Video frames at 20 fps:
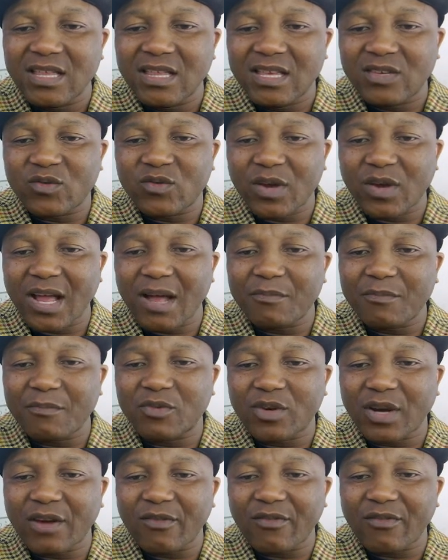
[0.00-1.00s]
This one comes
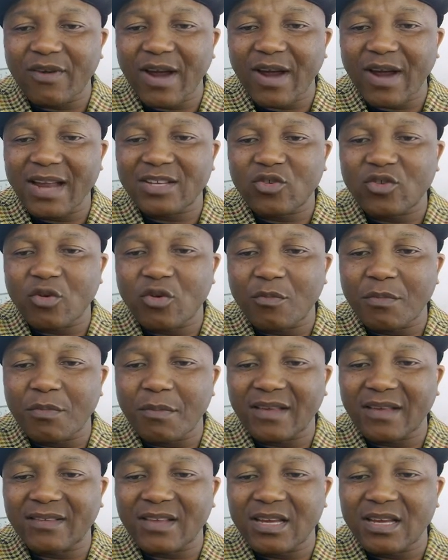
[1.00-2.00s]
to the right, it's going to be
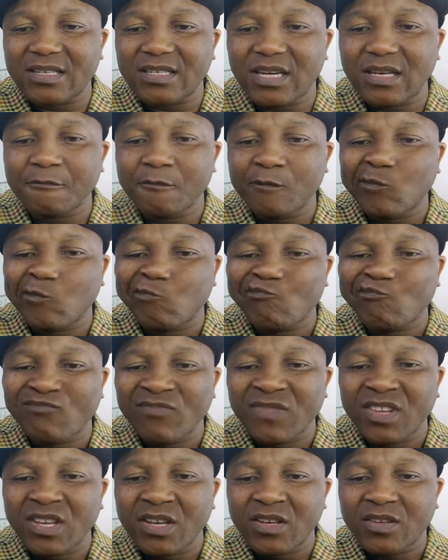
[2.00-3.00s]
minus 18.
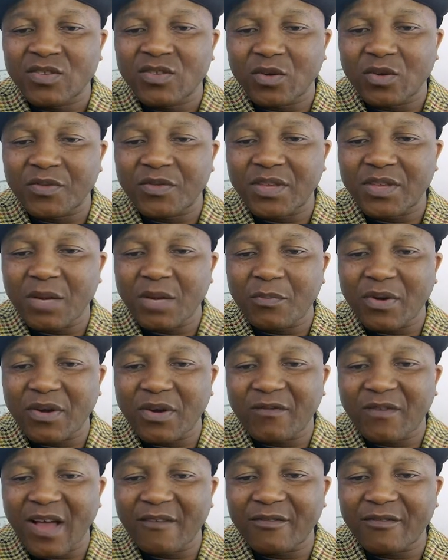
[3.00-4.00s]
So
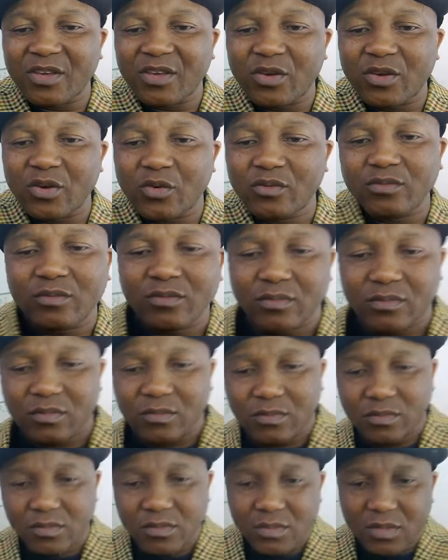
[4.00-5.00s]
3.5 q,
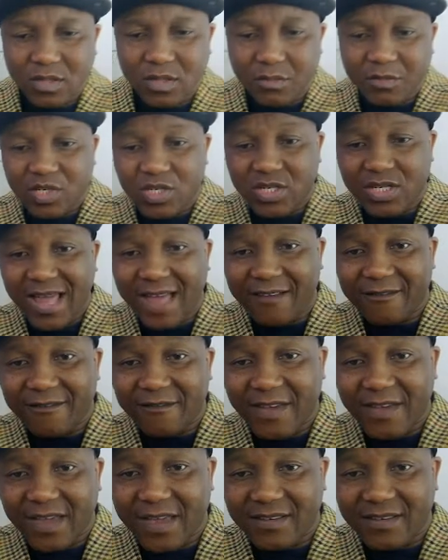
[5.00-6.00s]
let me check
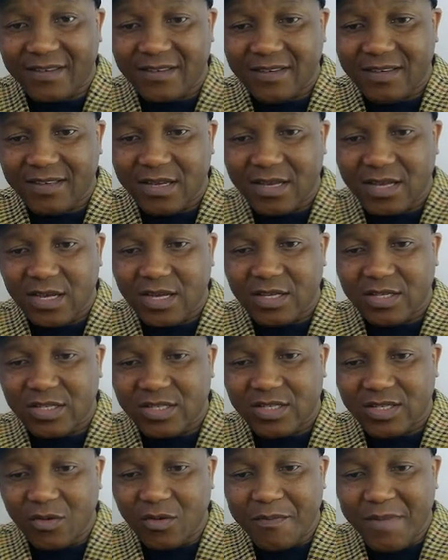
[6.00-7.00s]
this
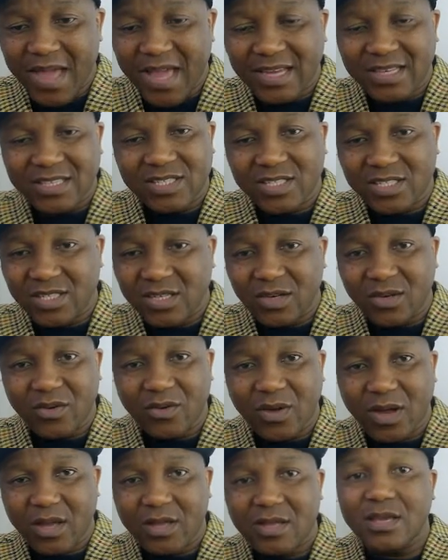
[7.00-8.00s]
to make
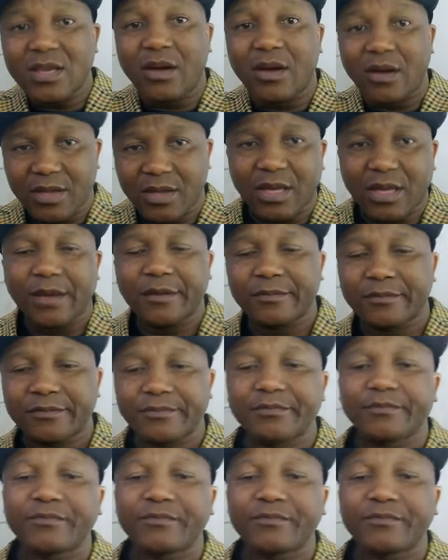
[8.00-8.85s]
sure, yeah.